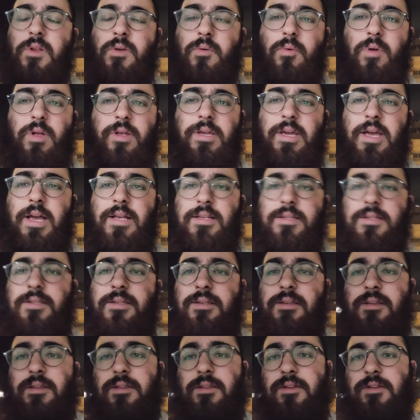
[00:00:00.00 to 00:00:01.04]
Well,
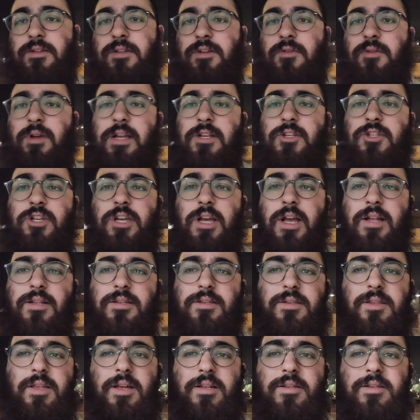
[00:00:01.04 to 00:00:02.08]
yes, there's a great
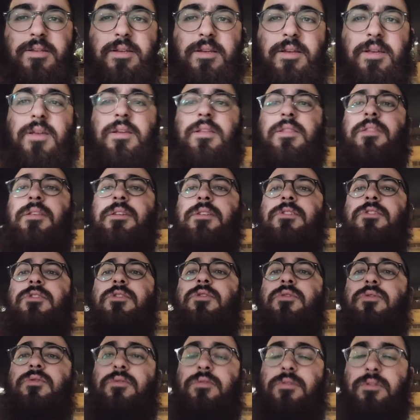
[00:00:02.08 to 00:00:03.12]
chance that these
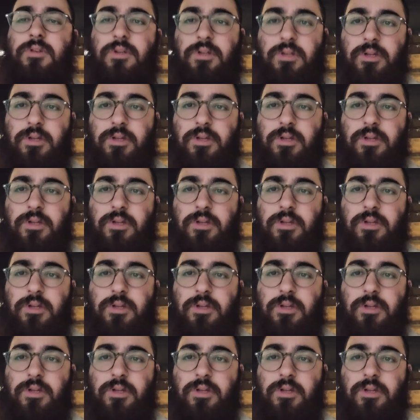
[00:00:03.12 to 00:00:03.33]
two